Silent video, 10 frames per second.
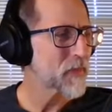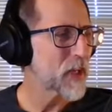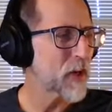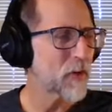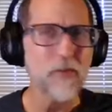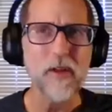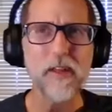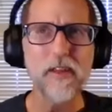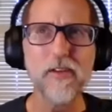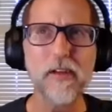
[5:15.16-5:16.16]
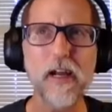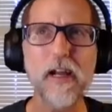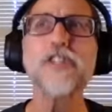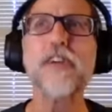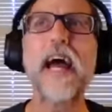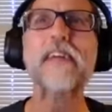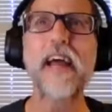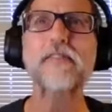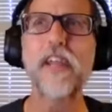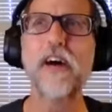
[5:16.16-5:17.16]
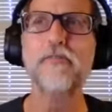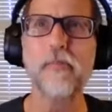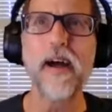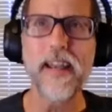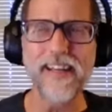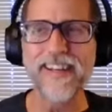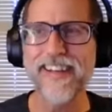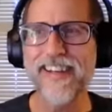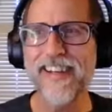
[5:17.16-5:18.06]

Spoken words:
a country has to have enough money